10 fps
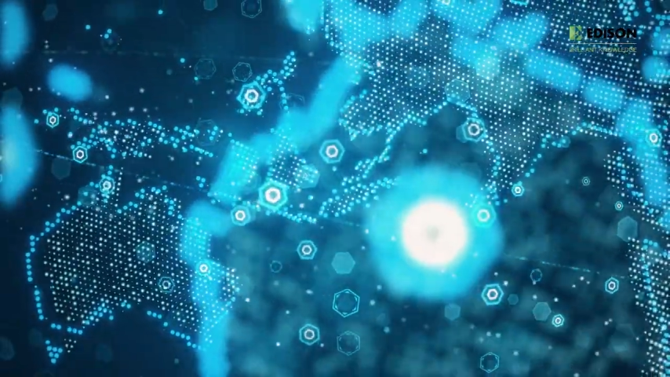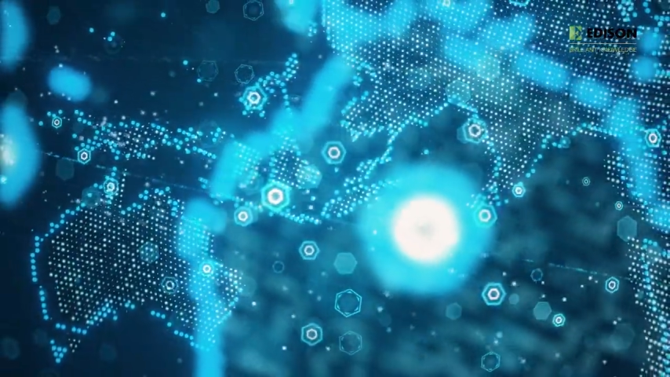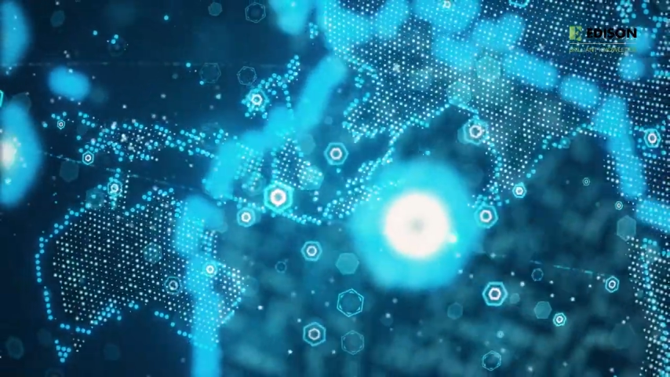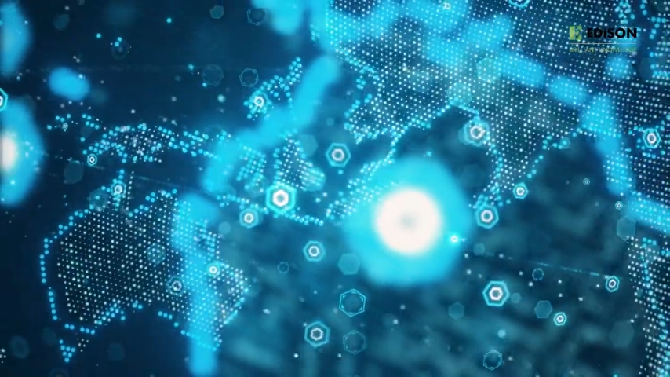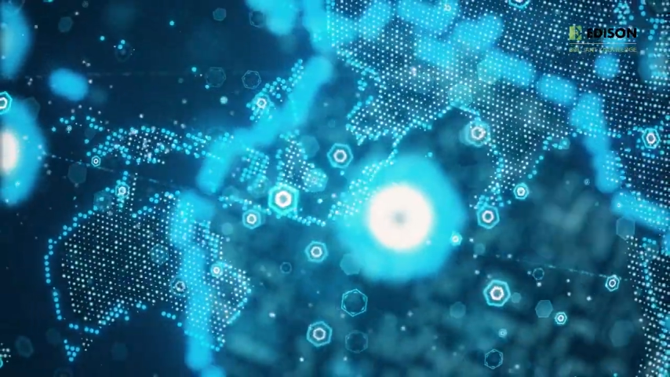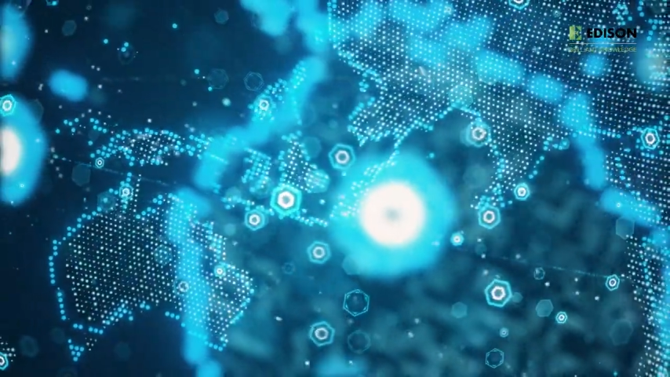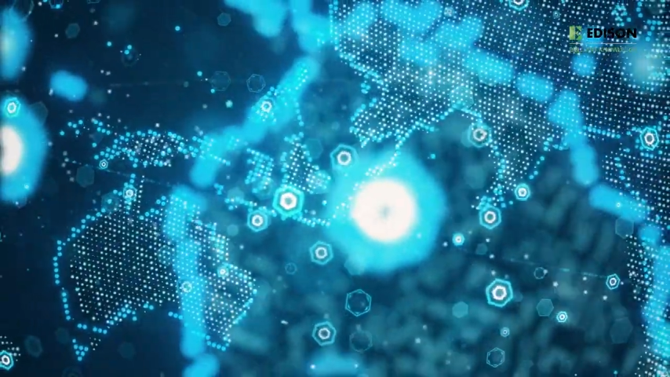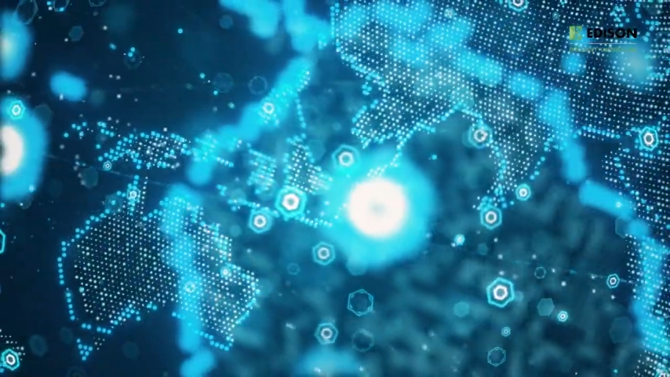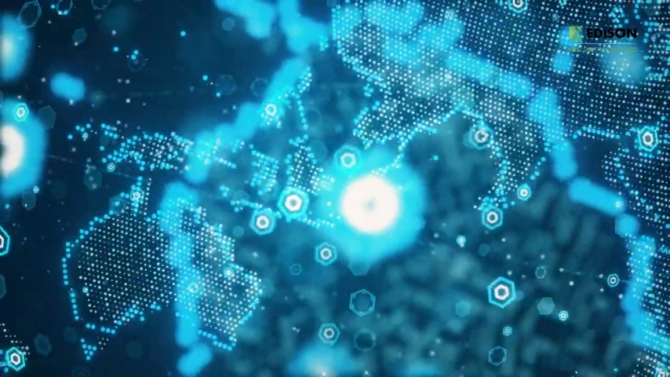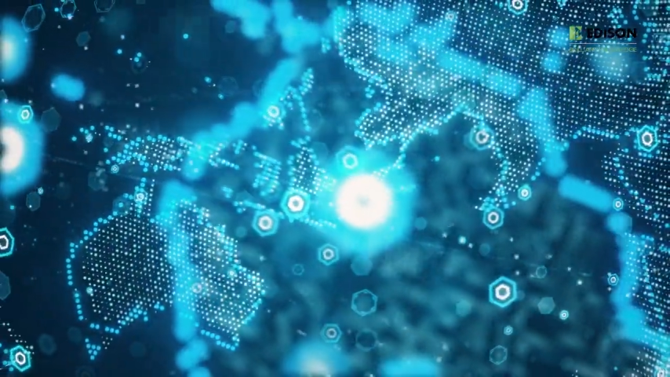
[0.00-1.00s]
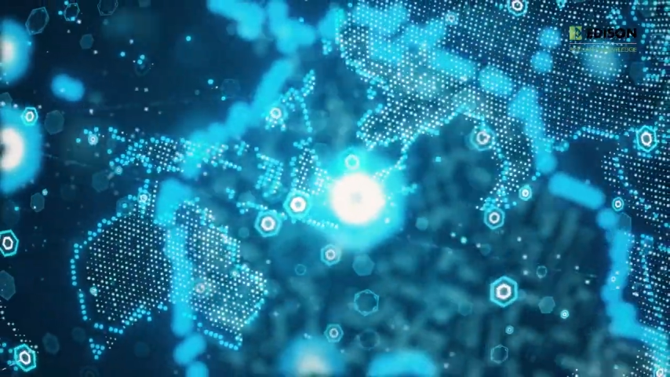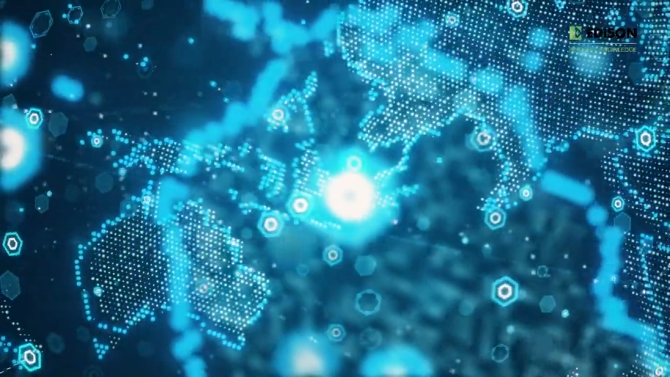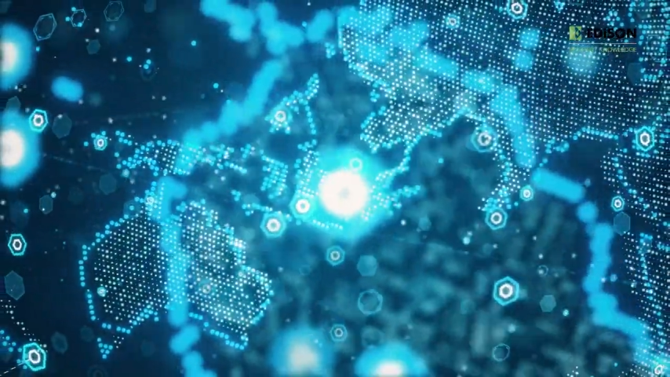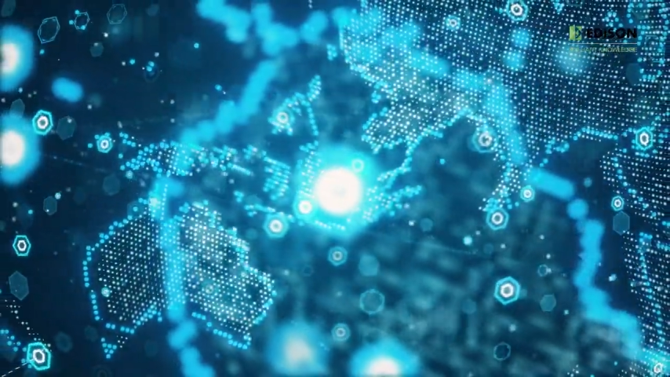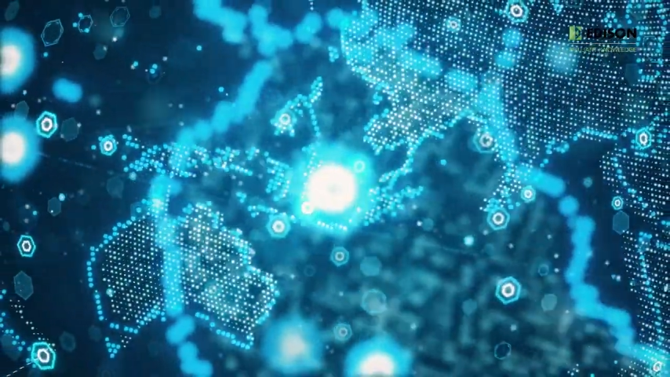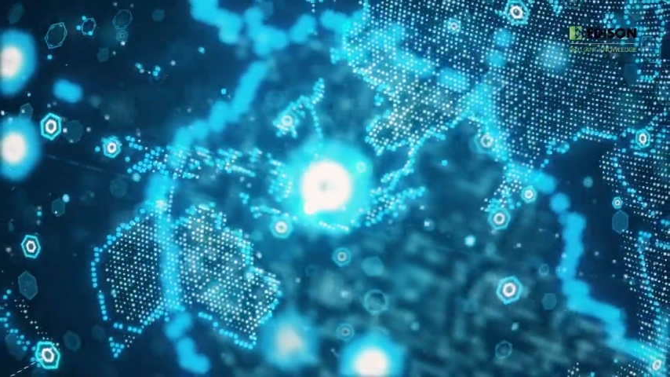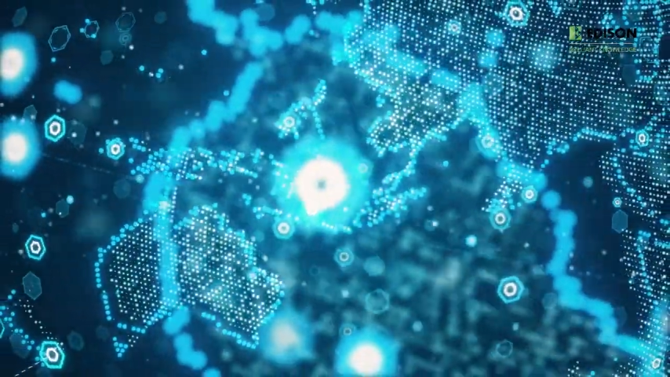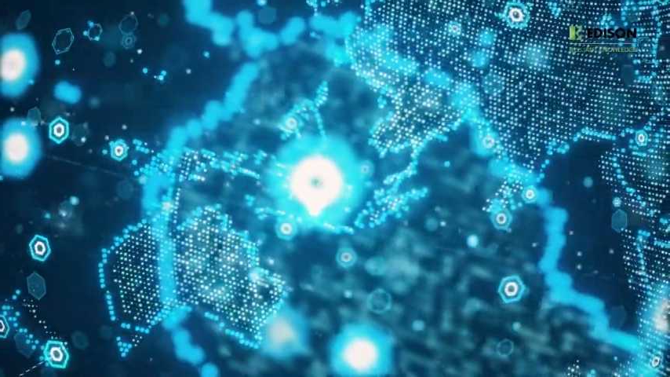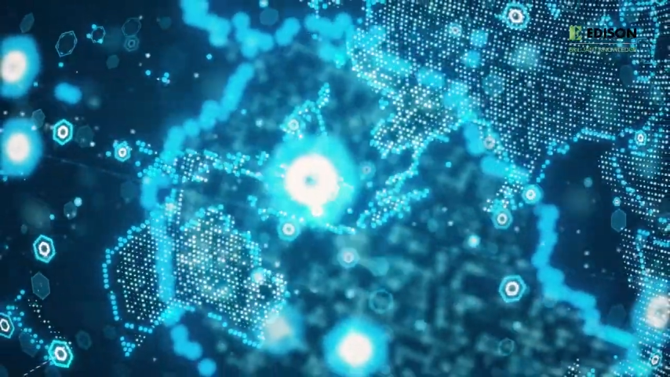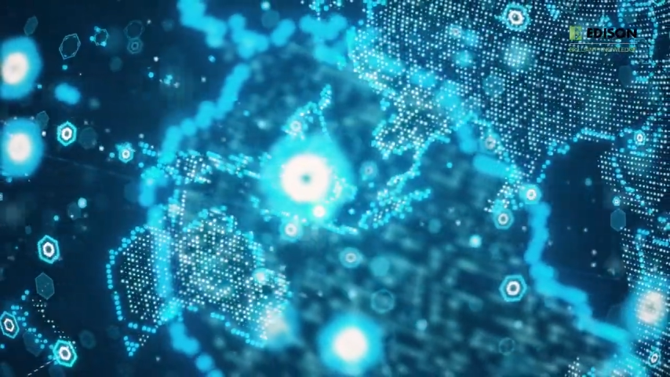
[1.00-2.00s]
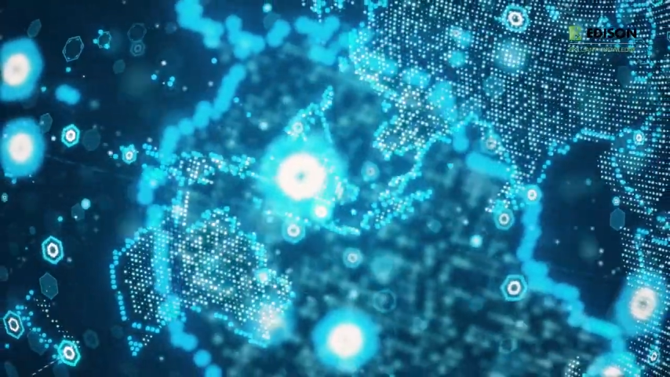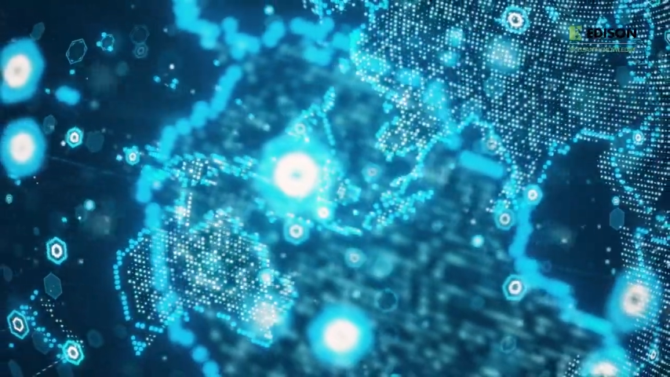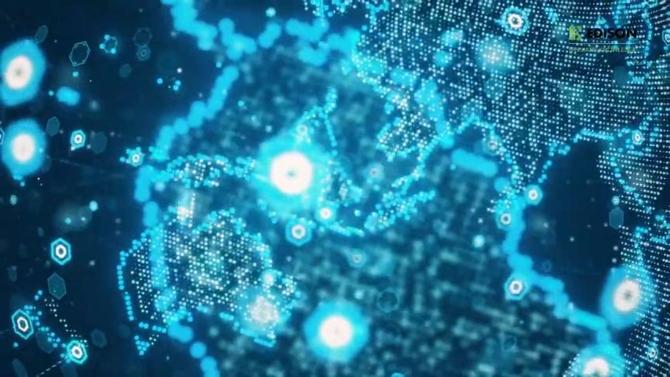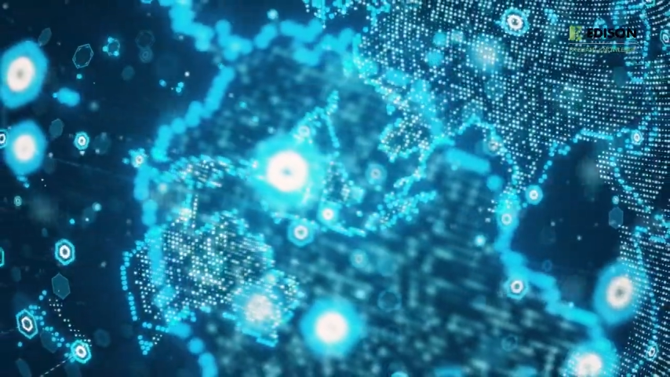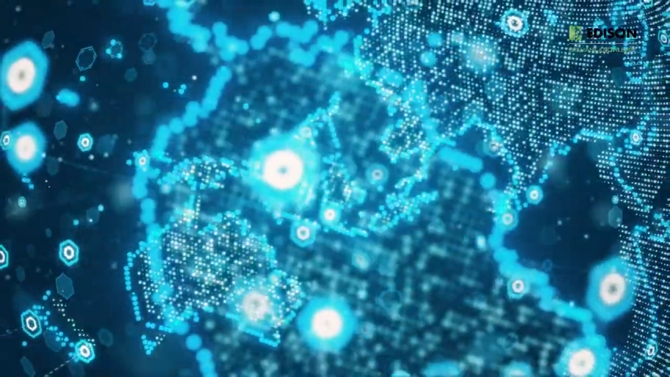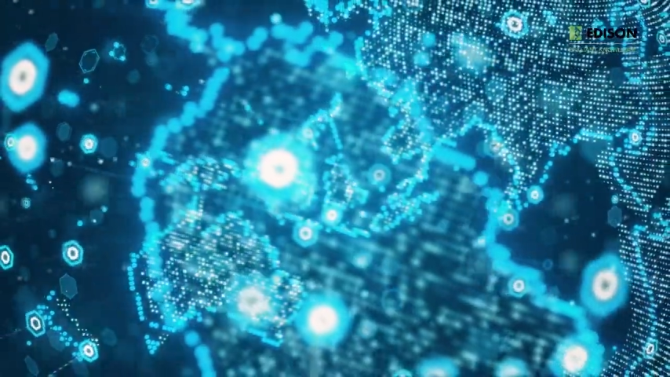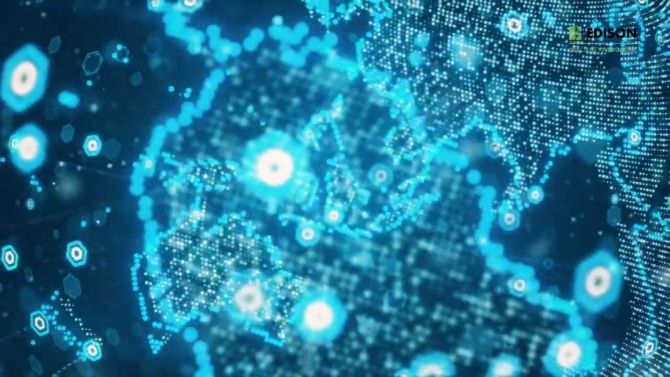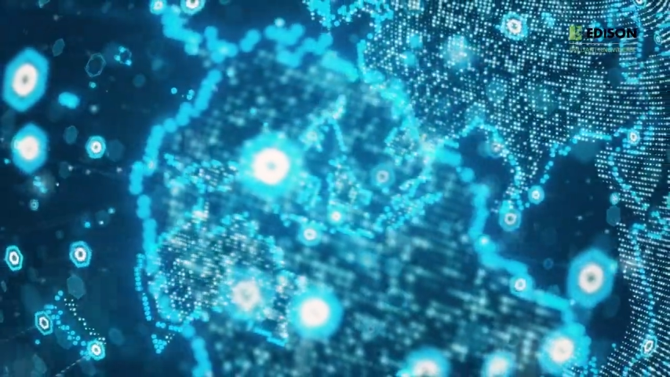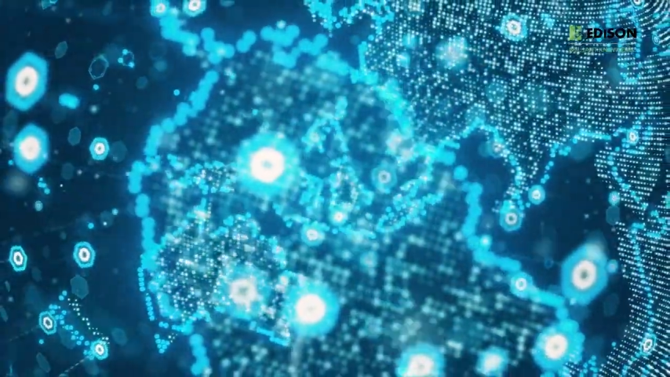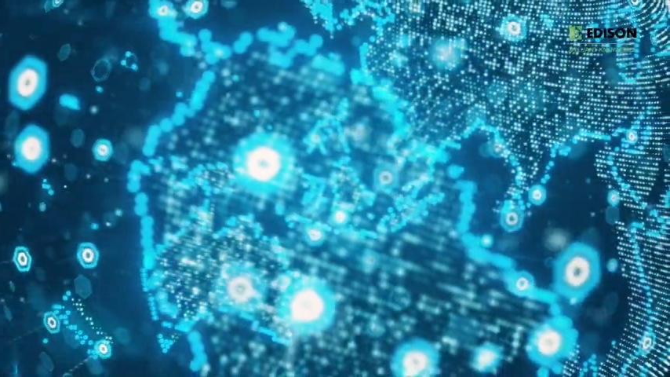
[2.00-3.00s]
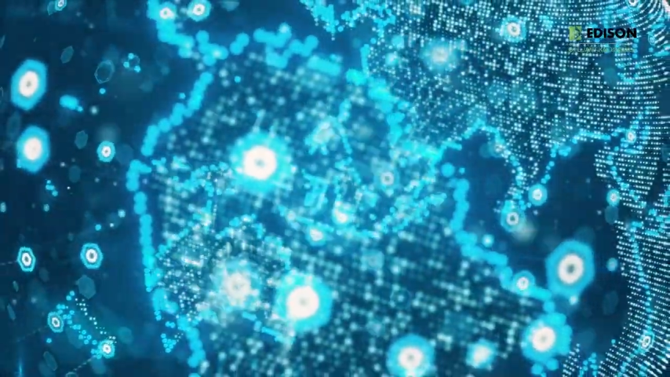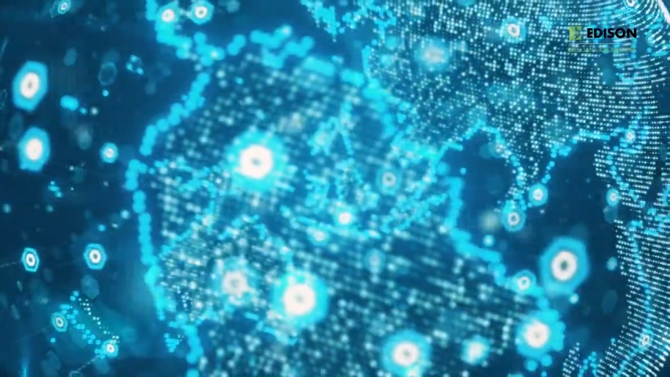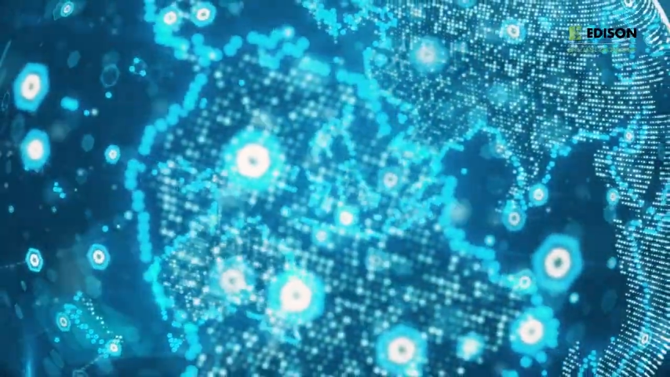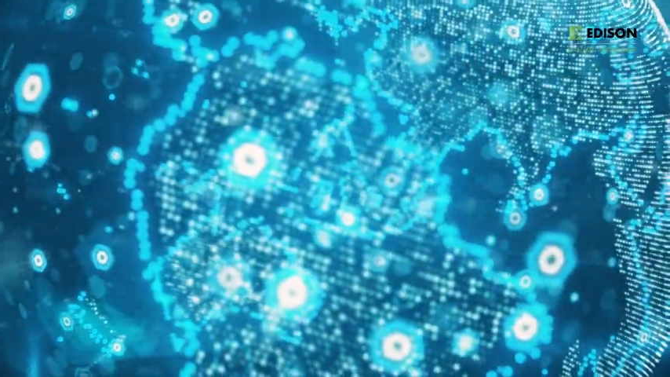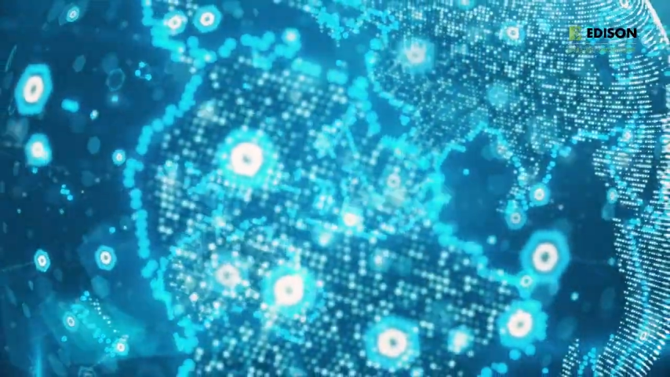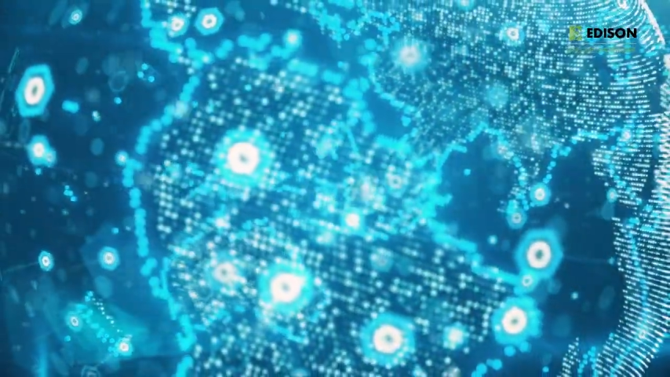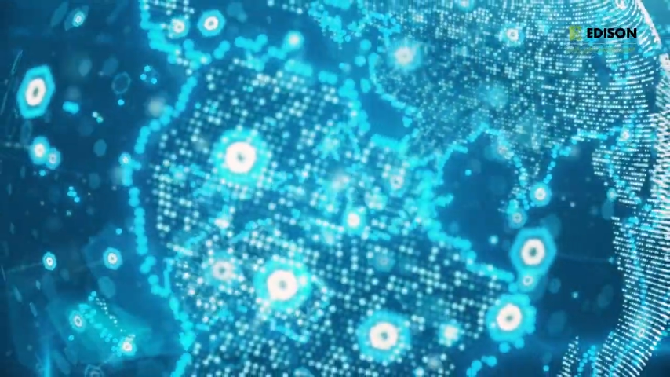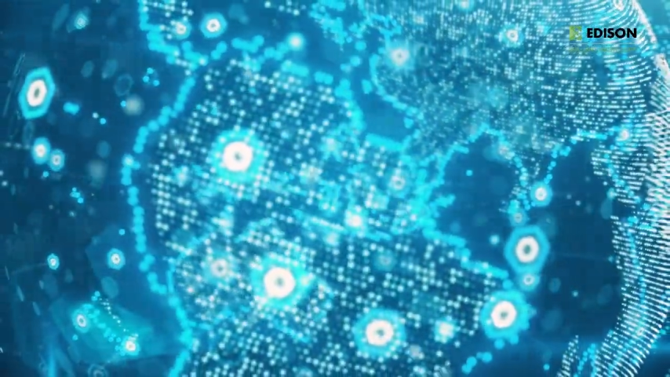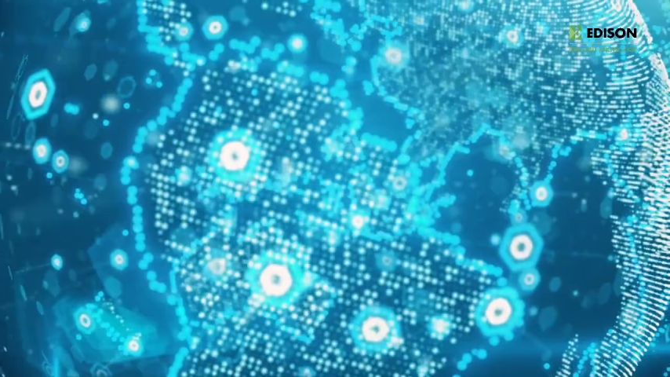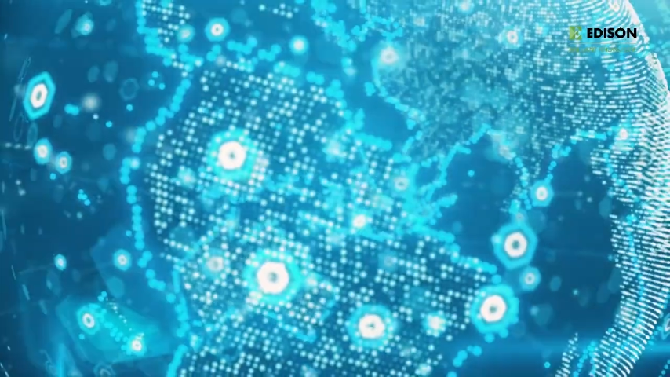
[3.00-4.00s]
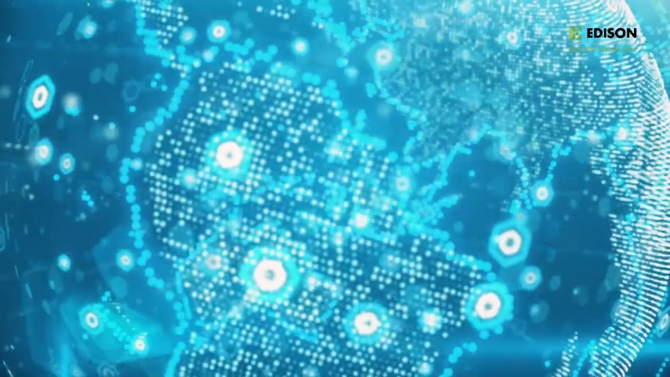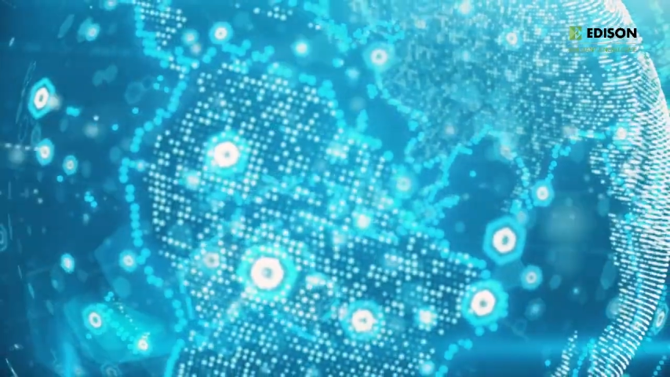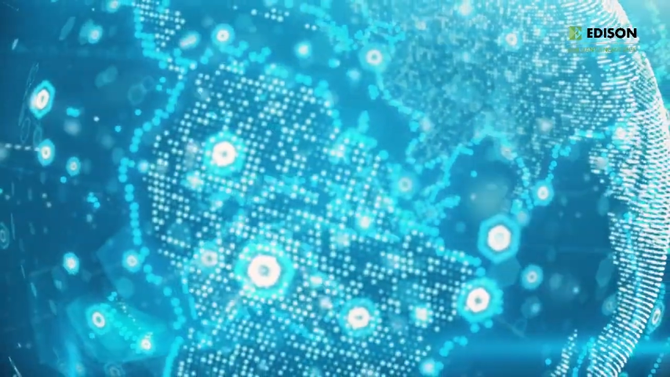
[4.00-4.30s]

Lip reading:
(no speaker visible)